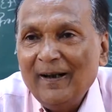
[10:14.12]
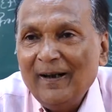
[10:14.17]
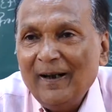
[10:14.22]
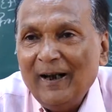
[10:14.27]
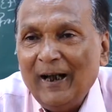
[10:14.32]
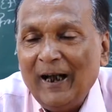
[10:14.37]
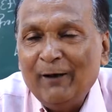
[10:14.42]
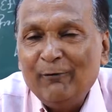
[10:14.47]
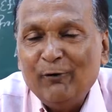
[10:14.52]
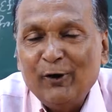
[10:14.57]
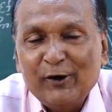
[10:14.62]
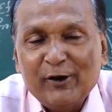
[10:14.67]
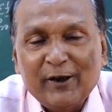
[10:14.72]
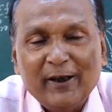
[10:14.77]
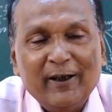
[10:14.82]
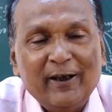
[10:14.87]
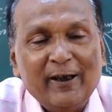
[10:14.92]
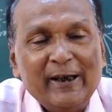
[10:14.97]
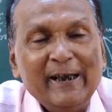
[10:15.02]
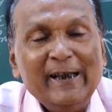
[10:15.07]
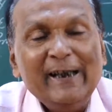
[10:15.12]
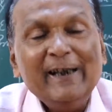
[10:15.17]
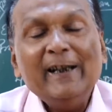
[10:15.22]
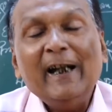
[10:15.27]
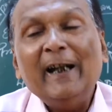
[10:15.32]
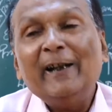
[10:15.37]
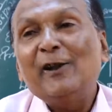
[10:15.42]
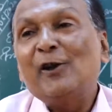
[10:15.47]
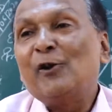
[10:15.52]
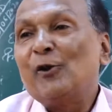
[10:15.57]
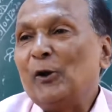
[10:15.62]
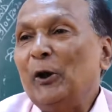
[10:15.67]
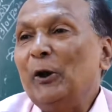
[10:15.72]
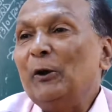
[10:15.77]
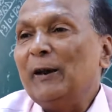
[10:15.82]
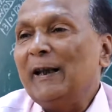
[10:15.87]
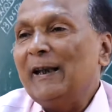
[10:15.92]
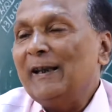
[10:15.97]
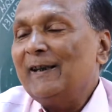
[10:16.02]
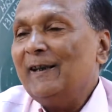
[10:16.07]
I was reading that
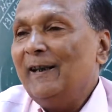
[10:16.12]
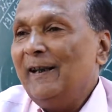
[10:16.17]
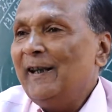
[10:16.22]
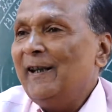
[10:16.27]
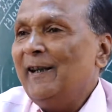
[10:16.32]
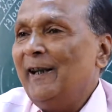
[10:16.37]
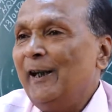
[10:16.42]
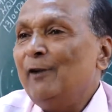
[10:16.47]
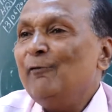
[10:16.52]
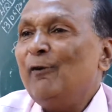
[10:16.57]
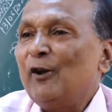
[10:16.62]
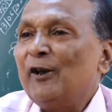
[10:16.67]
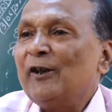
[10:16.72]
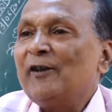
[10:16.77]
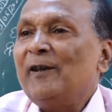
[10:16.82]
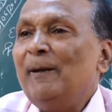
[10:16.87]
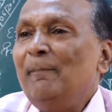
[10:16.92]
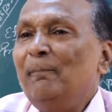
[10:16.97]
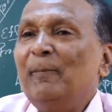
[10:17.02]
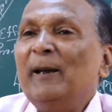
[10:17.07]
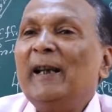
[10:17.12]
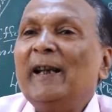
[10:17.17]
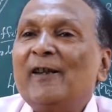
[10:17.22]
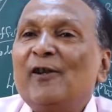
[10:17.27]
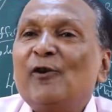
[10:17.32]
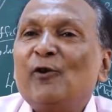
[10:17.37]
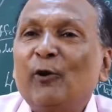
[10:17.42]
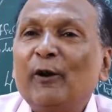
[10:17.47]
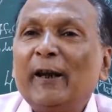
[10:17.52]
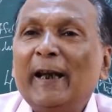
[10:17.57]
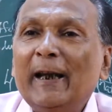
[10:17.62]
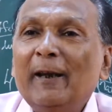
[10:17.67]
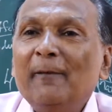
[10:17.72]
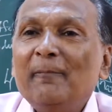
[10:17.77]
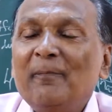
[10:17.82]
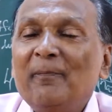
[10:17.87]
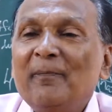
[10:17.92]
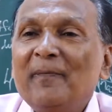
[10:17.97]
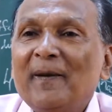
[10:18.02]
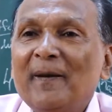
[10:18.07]
story. It was simply a story,
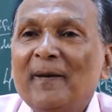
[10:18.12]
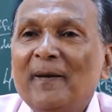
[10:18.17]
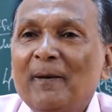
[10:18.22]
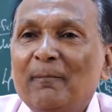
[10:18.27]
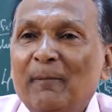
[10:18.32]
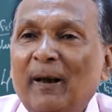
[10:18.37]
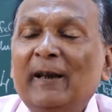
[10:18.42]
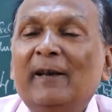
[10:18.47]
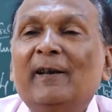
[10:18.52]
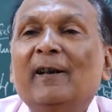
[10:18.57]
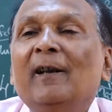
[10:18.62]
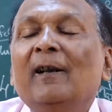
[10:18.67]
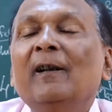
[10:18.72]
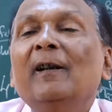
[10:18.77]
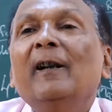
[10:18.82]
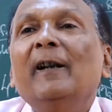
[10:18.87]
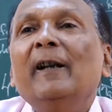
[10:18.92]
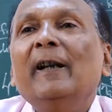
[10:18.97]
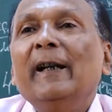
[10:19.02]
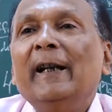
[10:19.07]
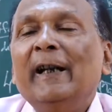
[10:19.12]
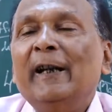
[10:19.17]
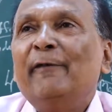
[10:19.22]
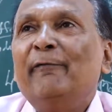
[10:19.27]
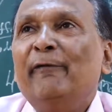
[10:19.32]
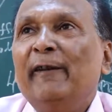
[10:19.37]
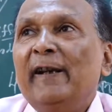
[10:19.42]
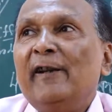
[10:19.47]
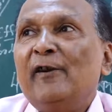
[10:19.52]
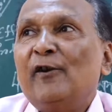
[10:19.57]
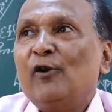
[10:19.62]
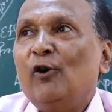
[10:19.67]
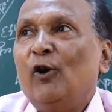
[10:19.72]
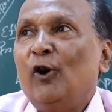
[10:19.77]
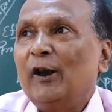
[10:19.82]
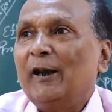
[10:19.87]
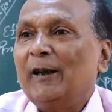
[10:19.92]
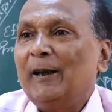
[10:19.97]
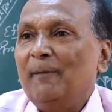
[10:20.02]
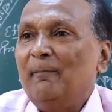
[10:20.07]
but it fits
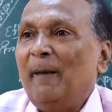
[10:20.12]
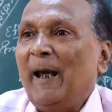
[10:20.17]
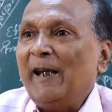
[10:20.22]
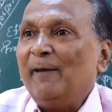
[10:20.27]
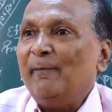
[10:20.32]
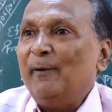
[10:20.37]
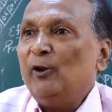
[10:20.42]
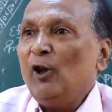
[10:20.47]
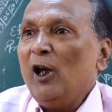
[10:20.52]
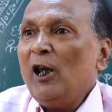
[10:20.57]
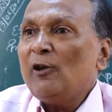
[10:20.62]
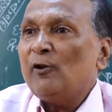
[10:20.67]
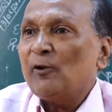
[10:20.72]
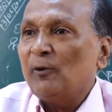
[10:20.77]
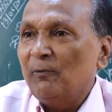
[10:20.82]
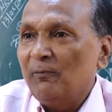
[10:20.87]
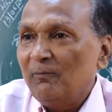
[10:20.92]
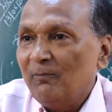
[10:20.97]
on management also.